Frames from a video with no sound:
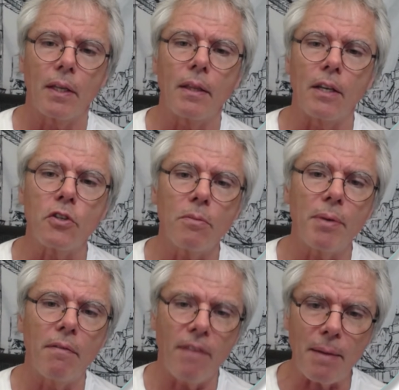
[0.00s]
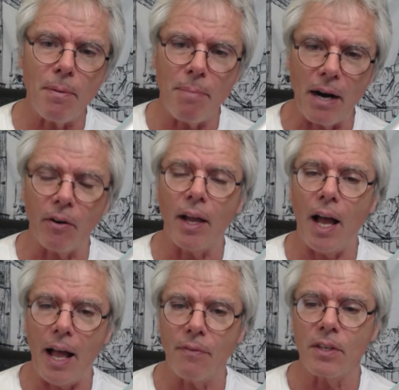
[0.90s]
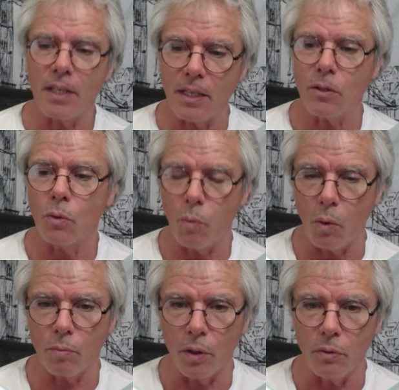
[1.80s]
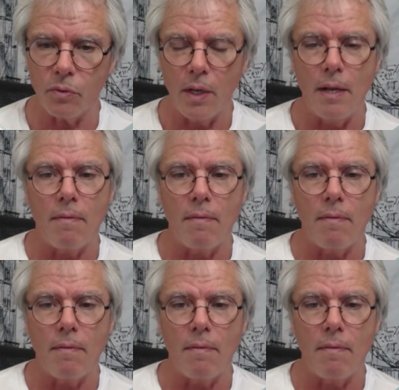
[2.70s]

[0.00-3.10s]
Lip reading: there should be a vapor barrier underneath your warm roof.